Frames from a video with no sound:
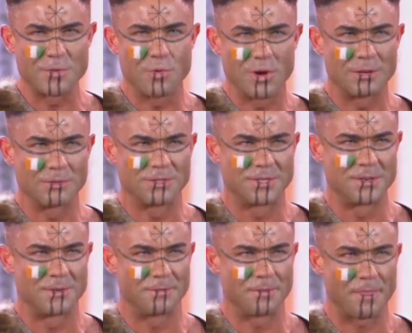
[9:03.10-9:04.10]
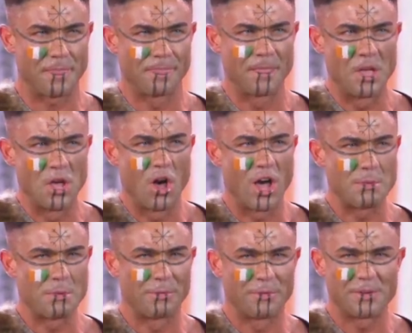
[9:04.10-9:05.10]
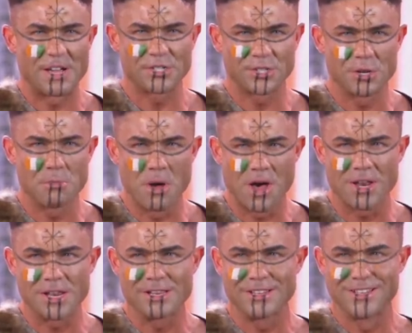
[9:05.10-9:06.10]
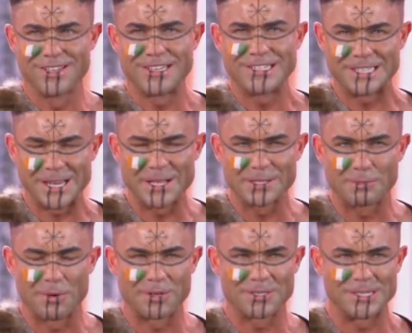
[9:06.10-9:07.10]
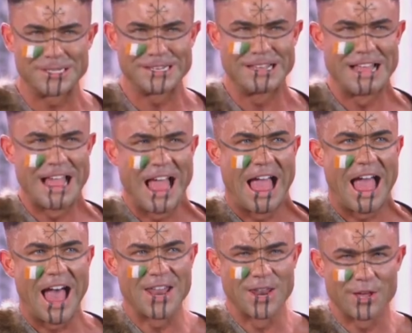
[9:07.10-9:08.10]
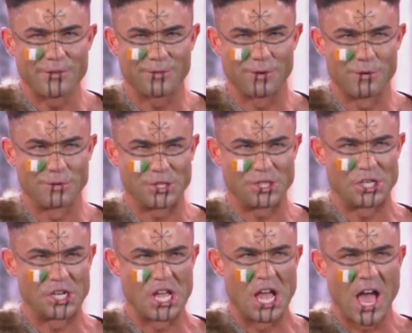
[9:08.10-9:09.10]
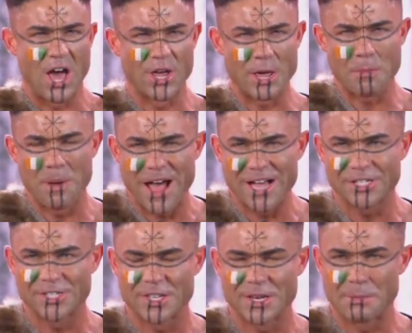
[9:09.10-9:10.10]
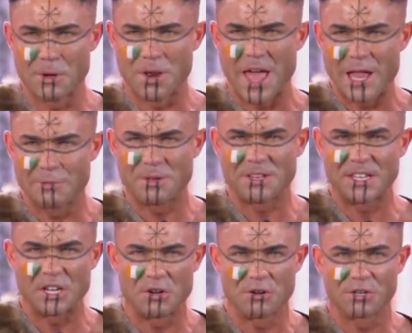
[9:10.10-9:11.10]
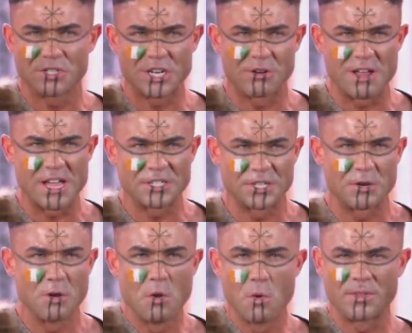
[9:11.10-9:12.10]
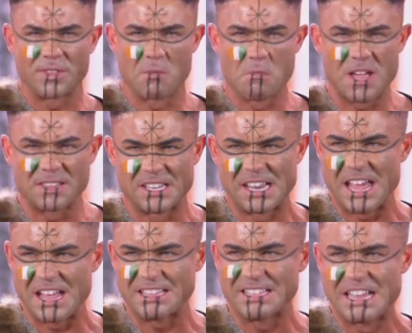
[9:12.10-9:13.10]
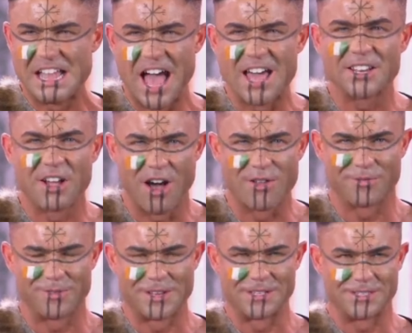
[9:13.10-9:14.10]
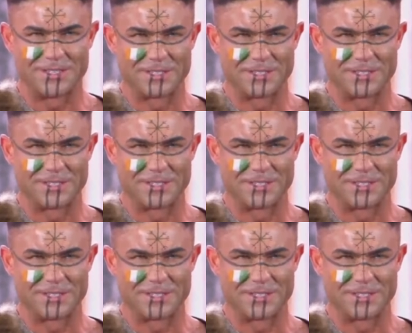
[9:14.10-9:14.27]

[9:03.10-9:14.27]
Williamson. I am a professional model, salesperson, and life coach. And I am passionate about helping the younger generation with their mental health and confidence.